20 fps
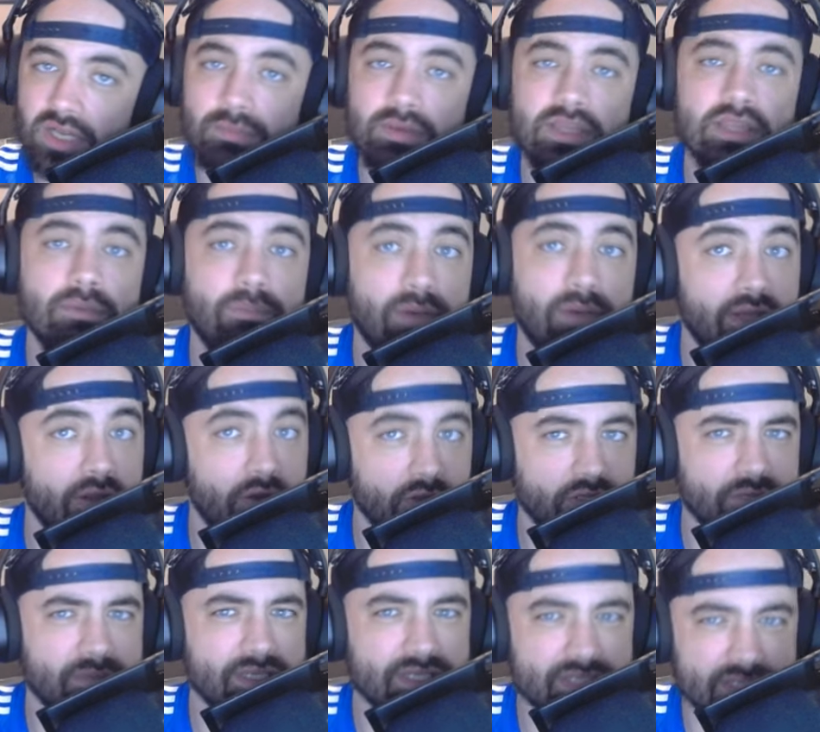to be the
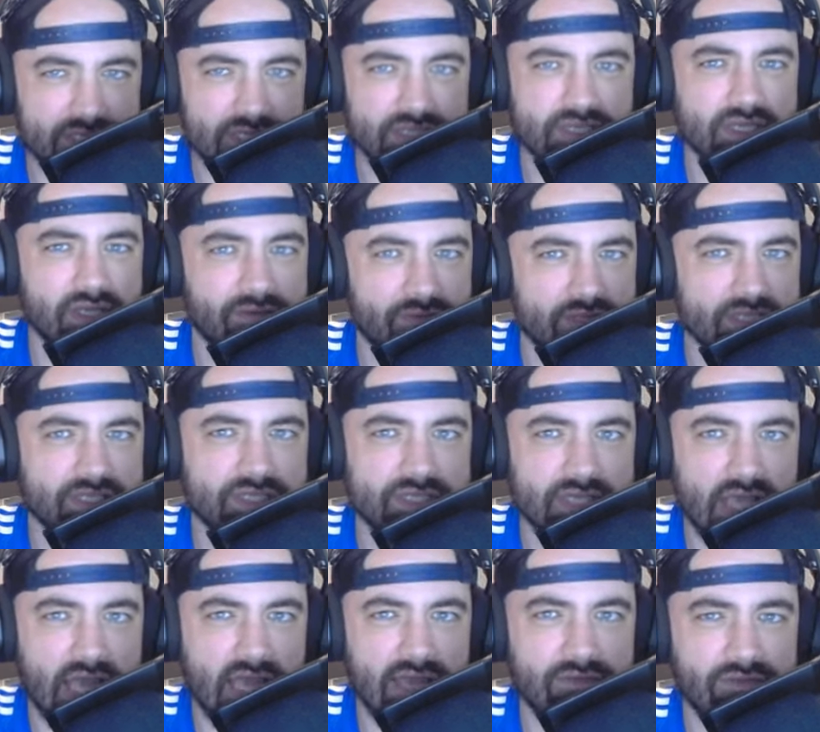penultimate season of this
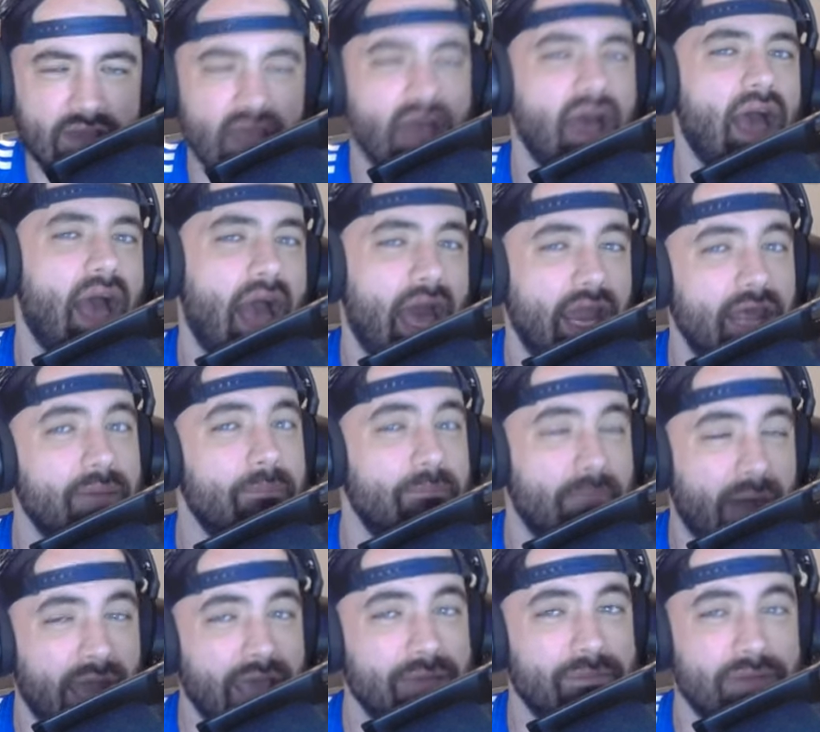save, and it
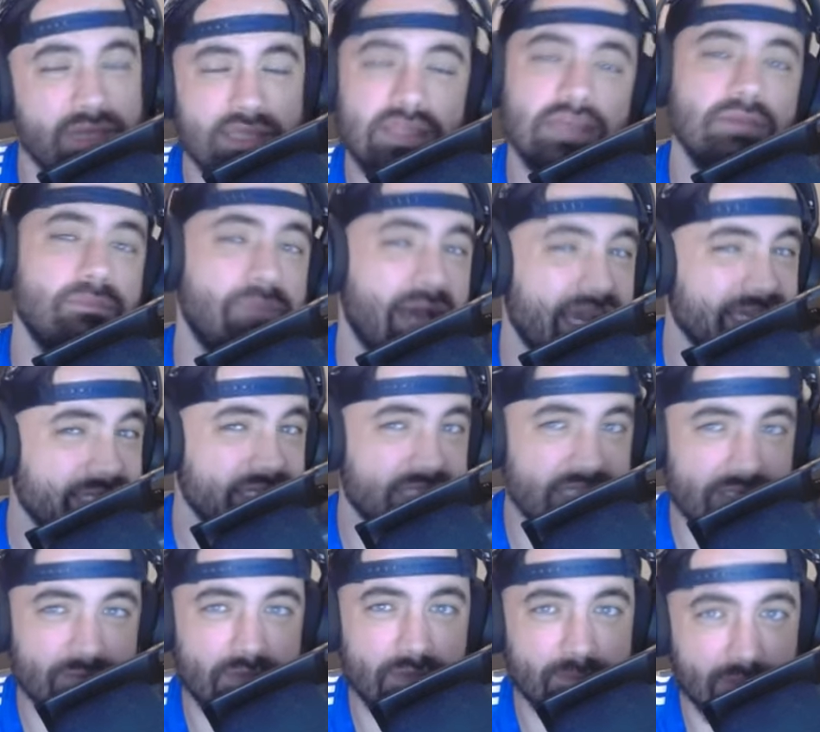might be the best
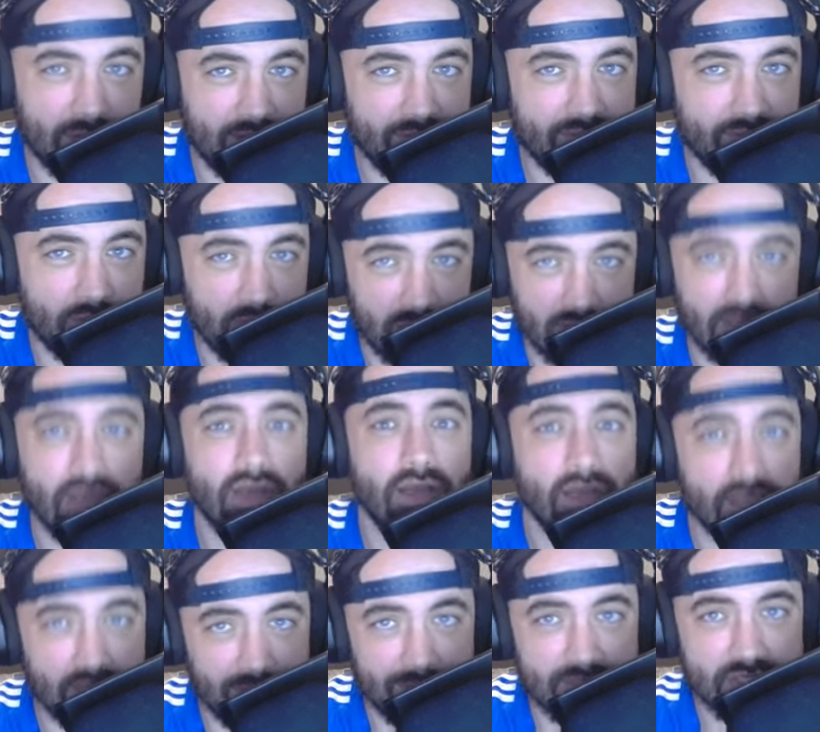team we play for.
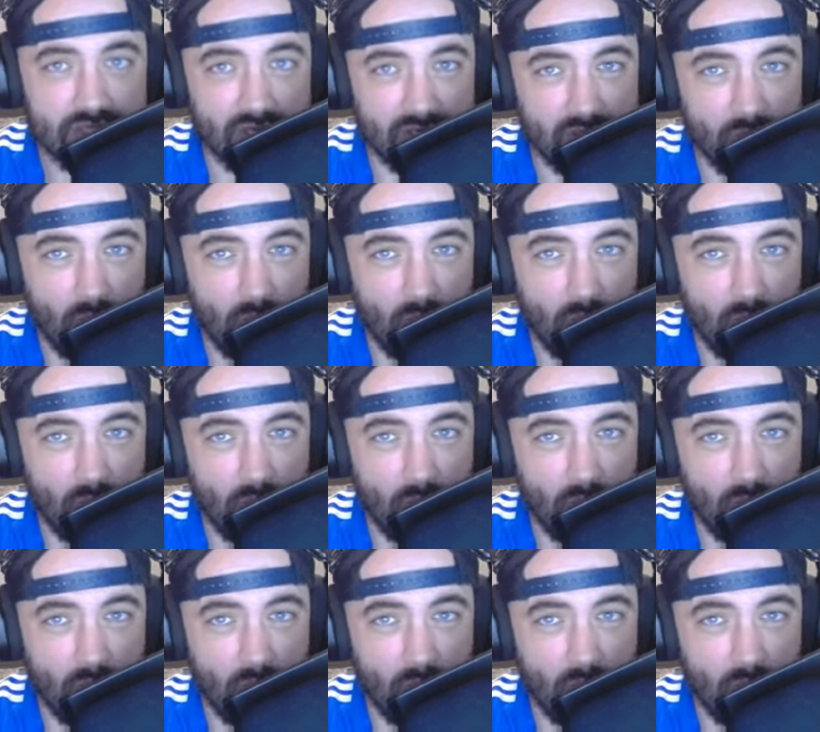Let me show you